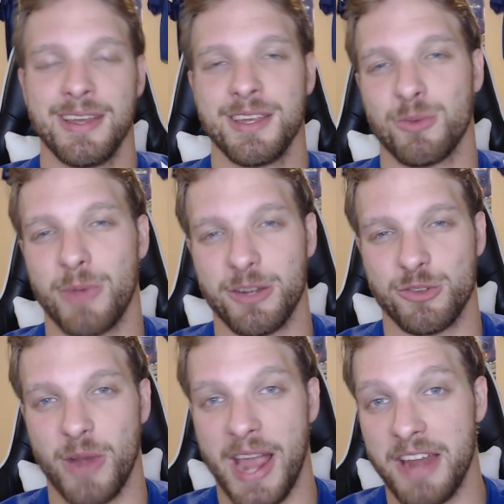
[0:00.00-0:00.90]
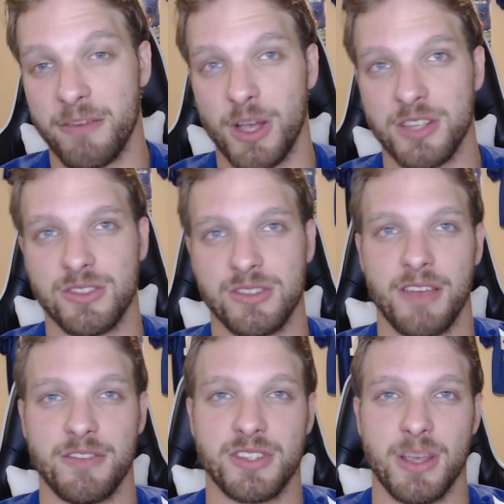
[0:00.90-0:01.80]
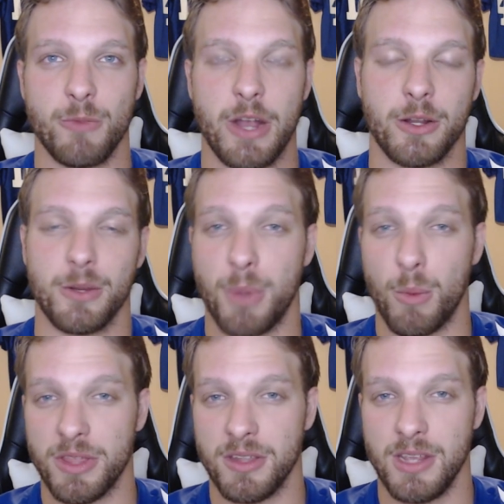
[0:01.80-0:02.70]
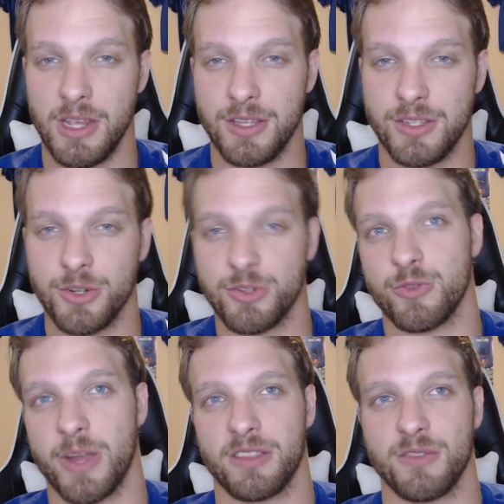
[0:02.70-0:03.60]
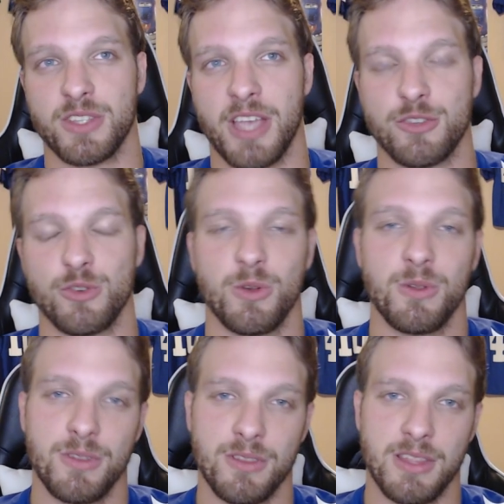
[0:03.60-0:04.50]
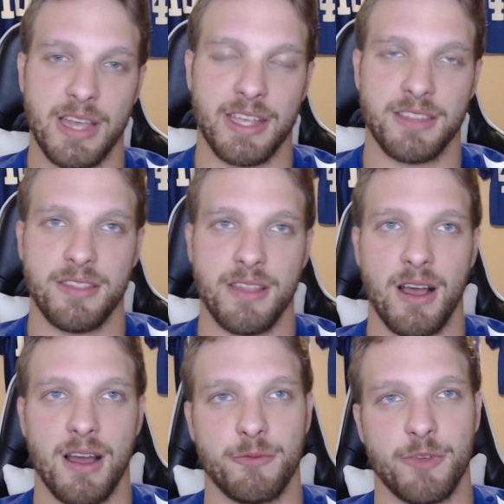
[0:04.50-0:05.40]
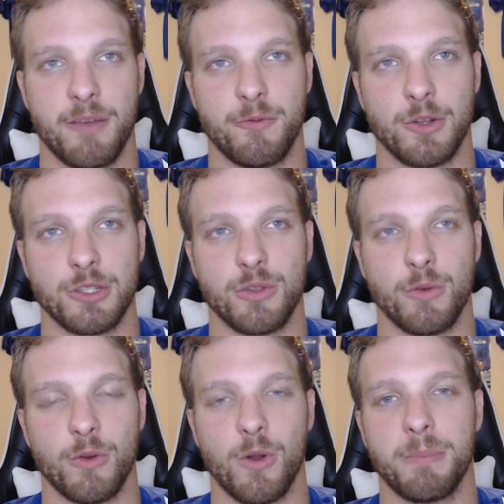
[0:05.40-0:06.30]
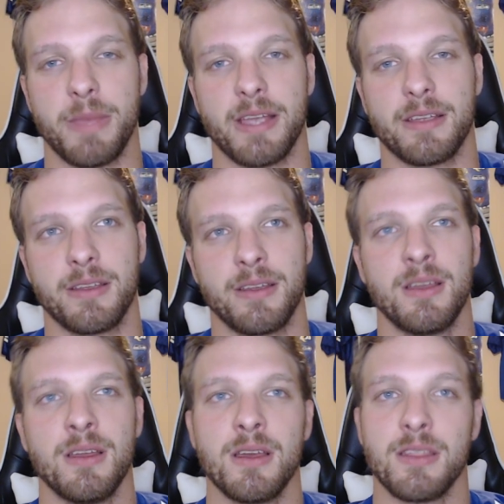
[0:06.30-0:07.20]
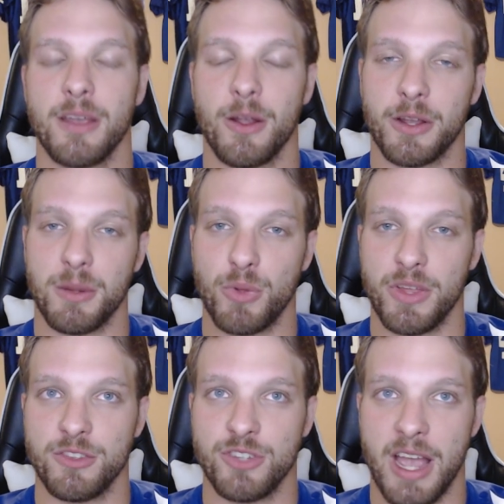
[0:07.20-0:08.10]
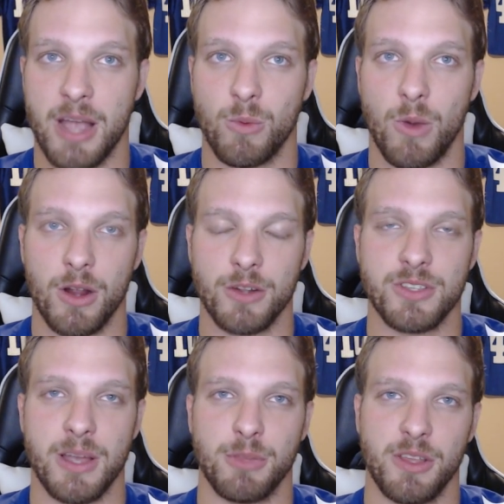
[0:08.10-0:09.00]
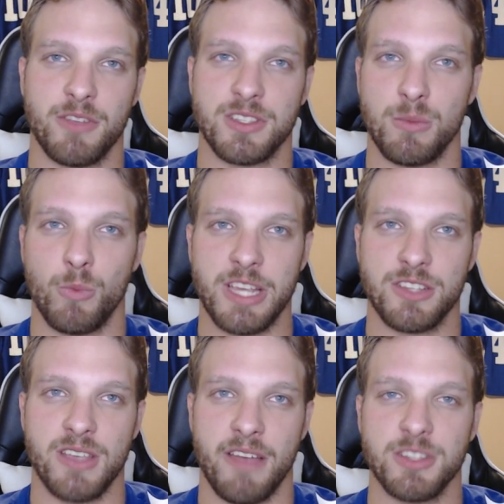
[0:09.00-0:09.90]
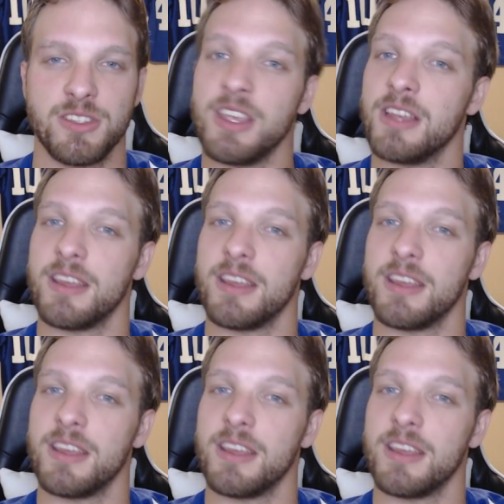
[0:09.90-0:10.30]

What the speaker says: The Raiders are ahead of us. They have the same record, but with an easier strength of schedule. They get the nod for that first overall pick. They are going to play the Jaguars. I believe it's in week 17.